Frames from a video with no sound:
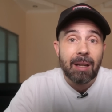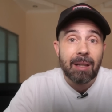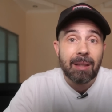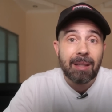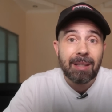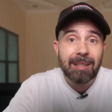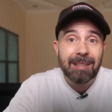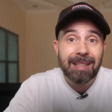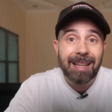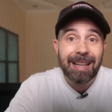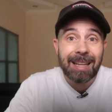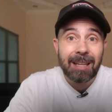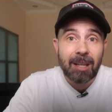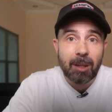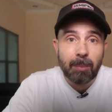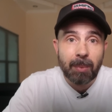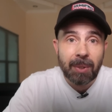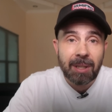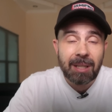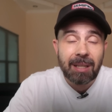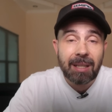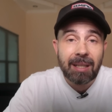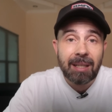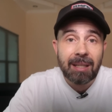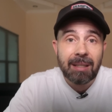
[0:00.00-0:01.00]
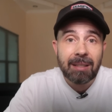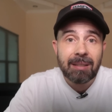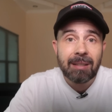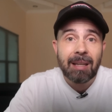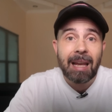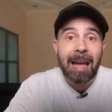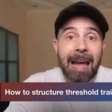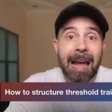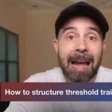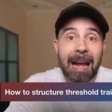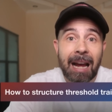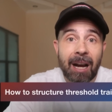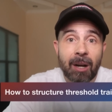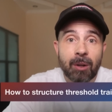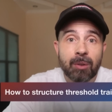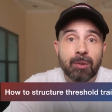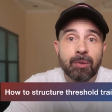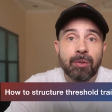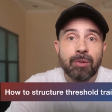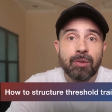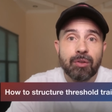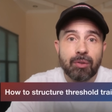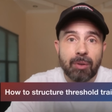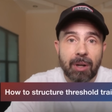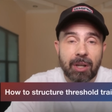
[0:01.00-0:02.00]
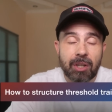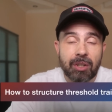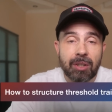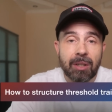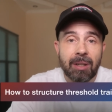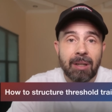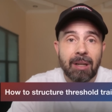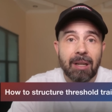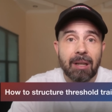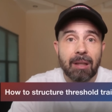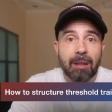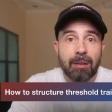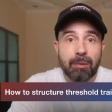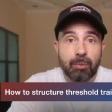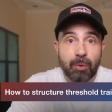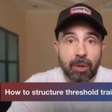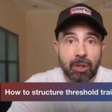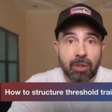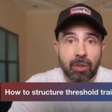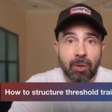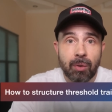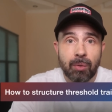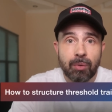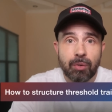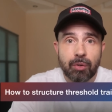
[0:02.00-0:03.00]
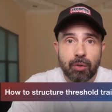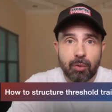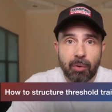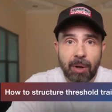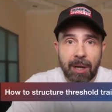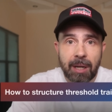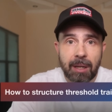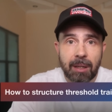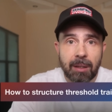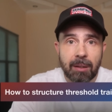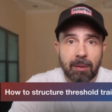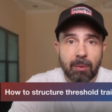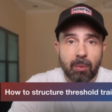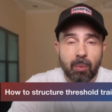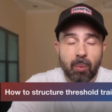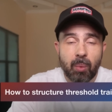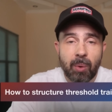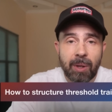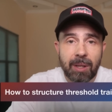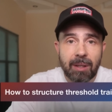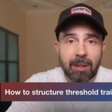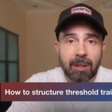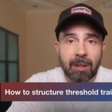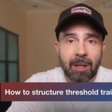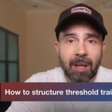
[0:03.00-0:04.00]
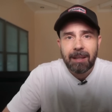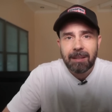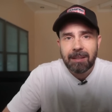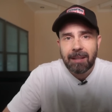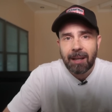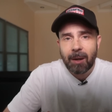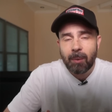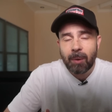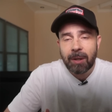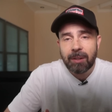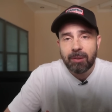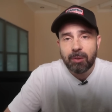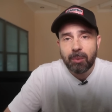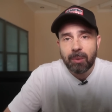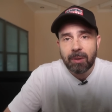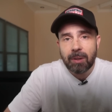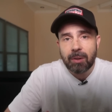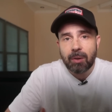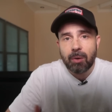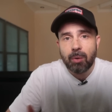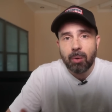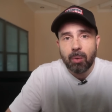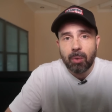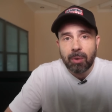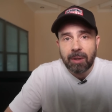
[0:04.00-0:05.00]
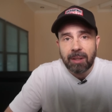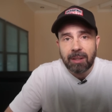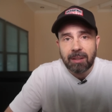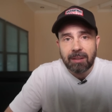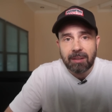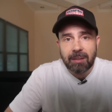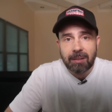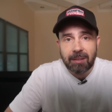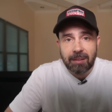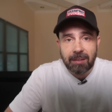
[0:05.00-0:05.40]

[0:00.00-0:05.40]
And this element is how to structure a threshold training week. Here's how I do it according to